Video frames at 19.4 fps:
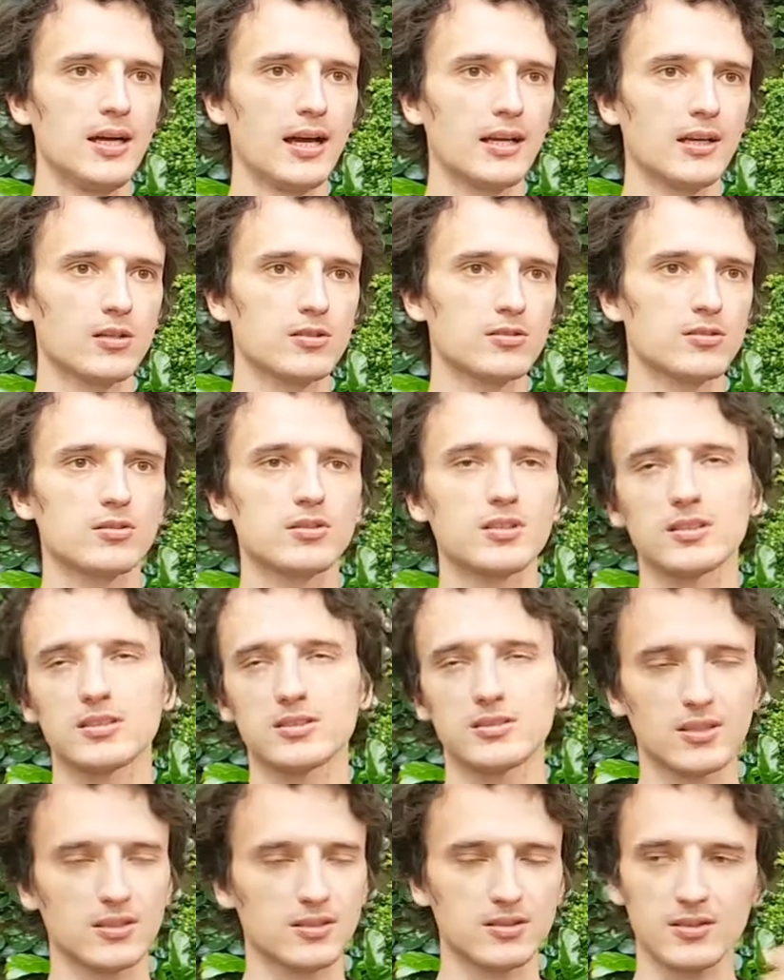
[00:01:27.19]
and also
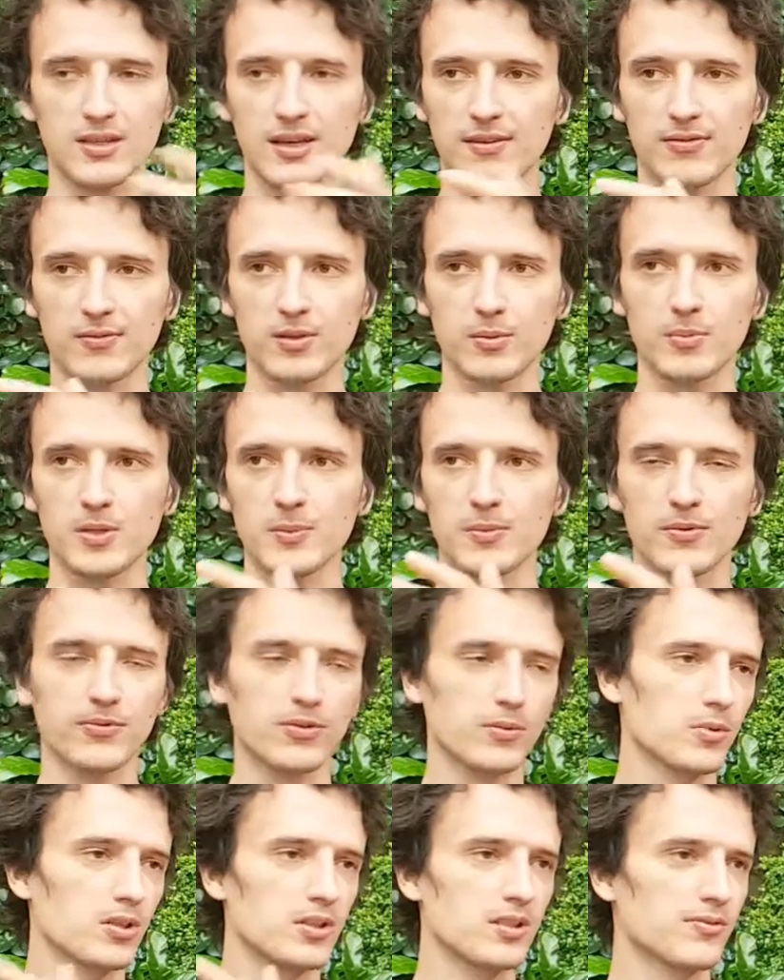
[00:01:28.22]
just to have the people
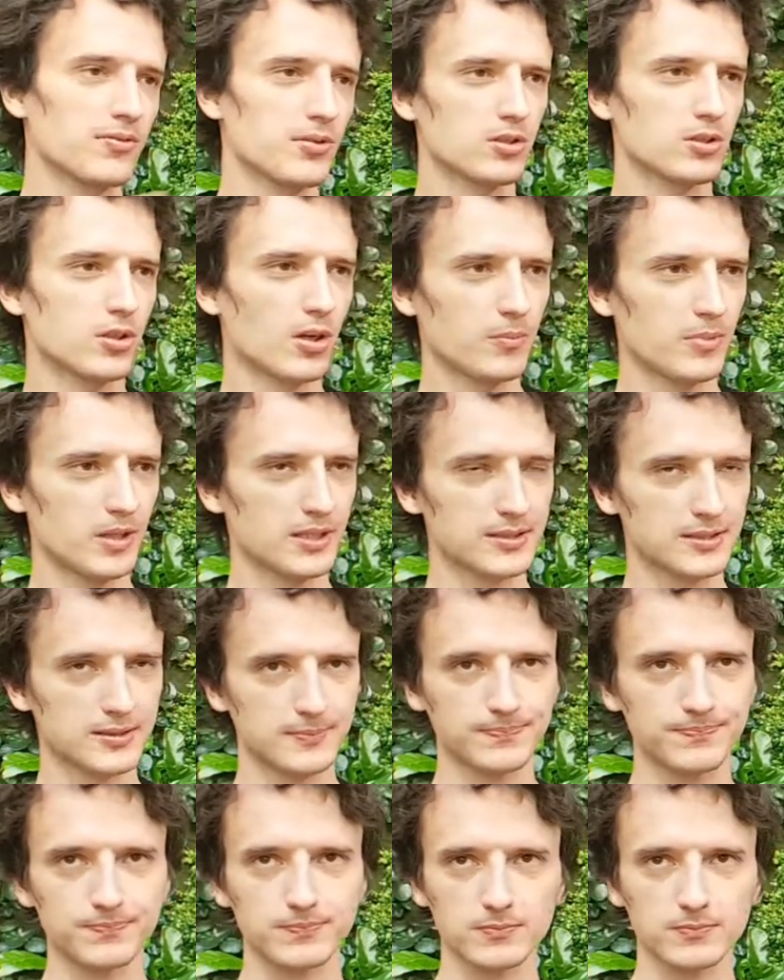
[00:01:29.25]
from the different topics.